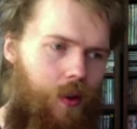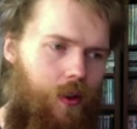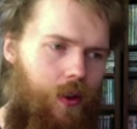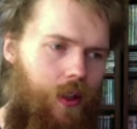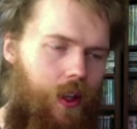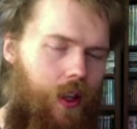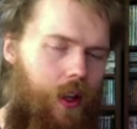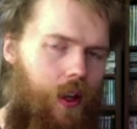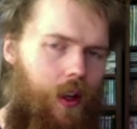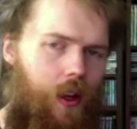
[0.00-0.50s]

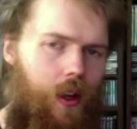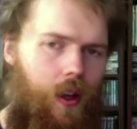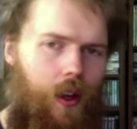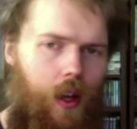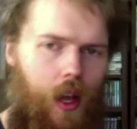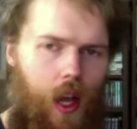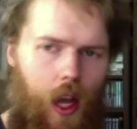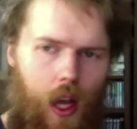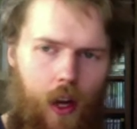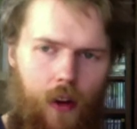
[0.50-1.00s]

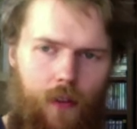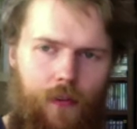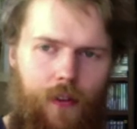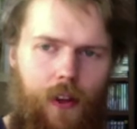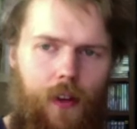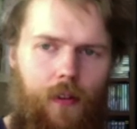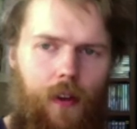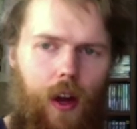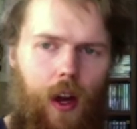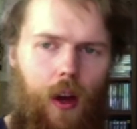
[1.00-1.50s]
the head of
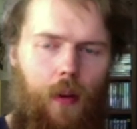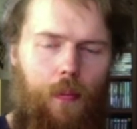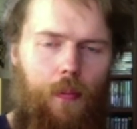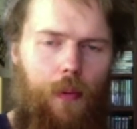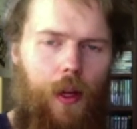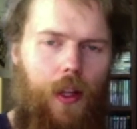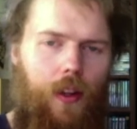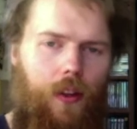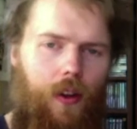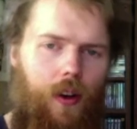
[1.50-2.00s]

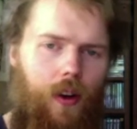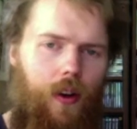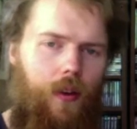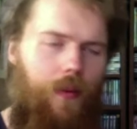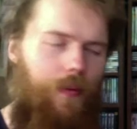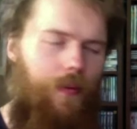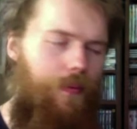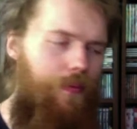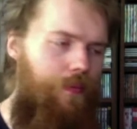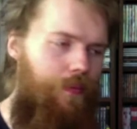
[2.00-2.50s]
development,
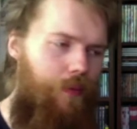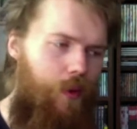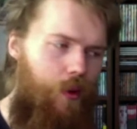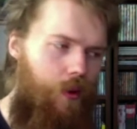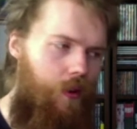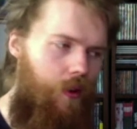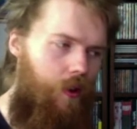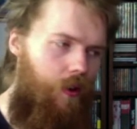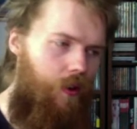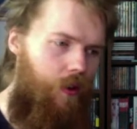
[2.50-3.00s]

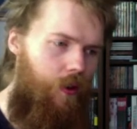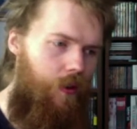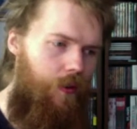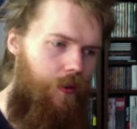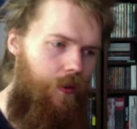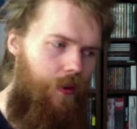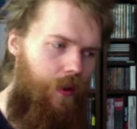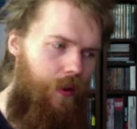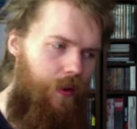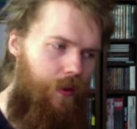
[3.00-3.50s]

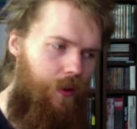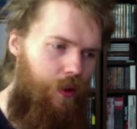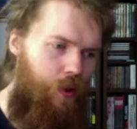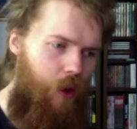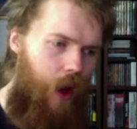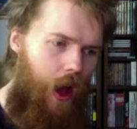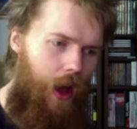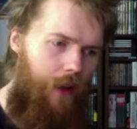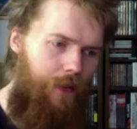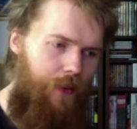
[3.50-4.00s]
or
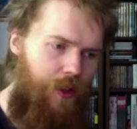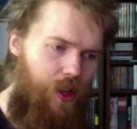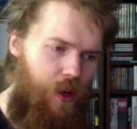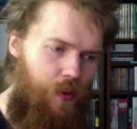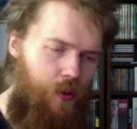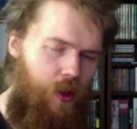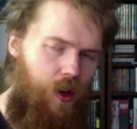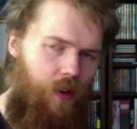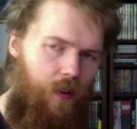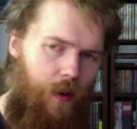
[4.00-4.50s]
to have
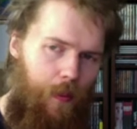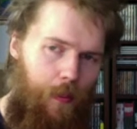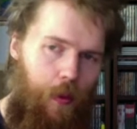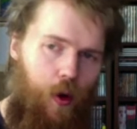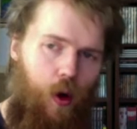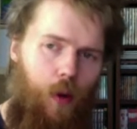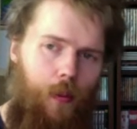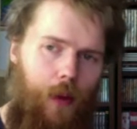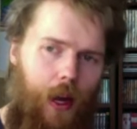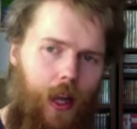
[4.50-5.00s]
some sort of a
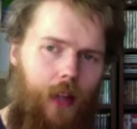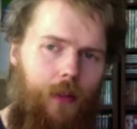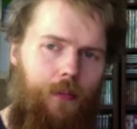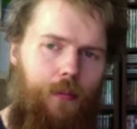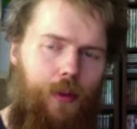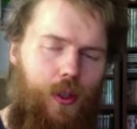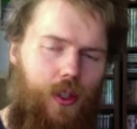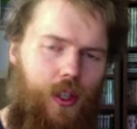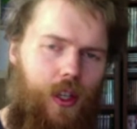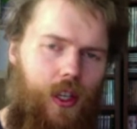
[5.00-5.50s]
prominent
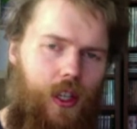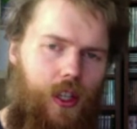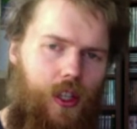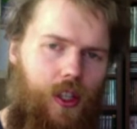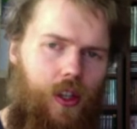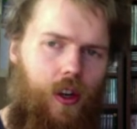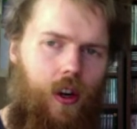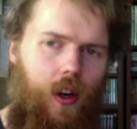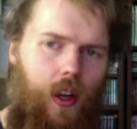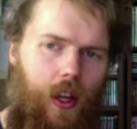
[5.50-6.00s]

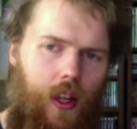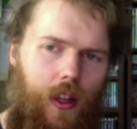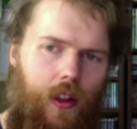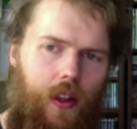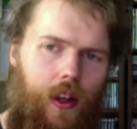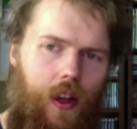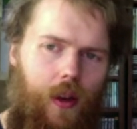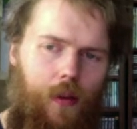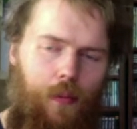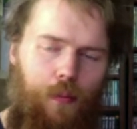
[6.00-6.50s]
position in
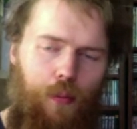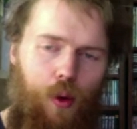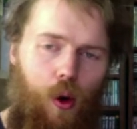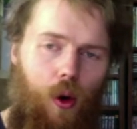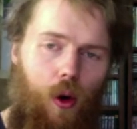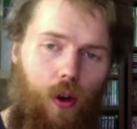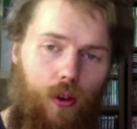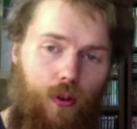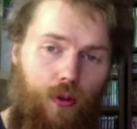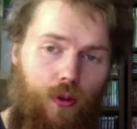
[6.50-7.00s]
the
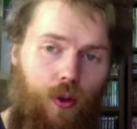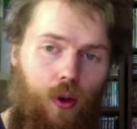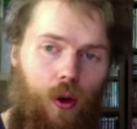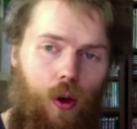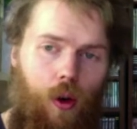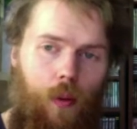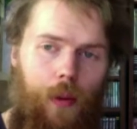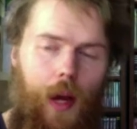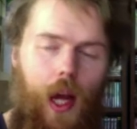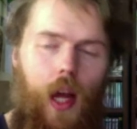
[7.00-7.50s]

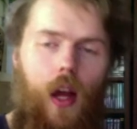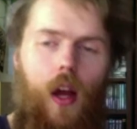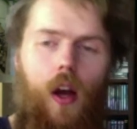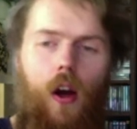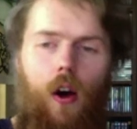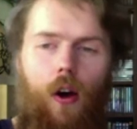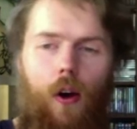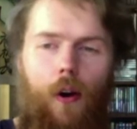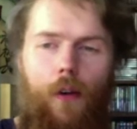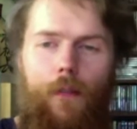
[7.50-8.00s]
boardroom
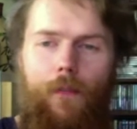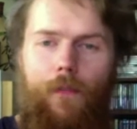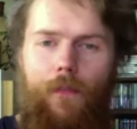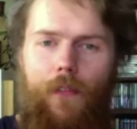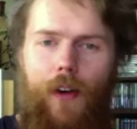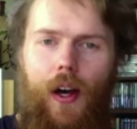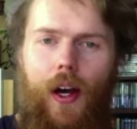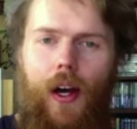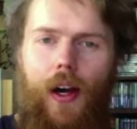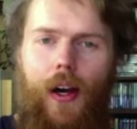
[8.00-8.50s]
of
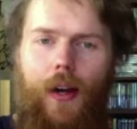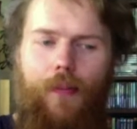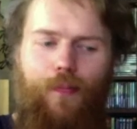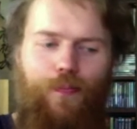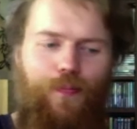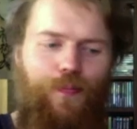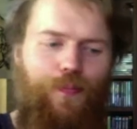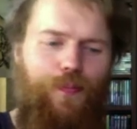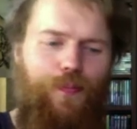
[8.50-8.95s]
a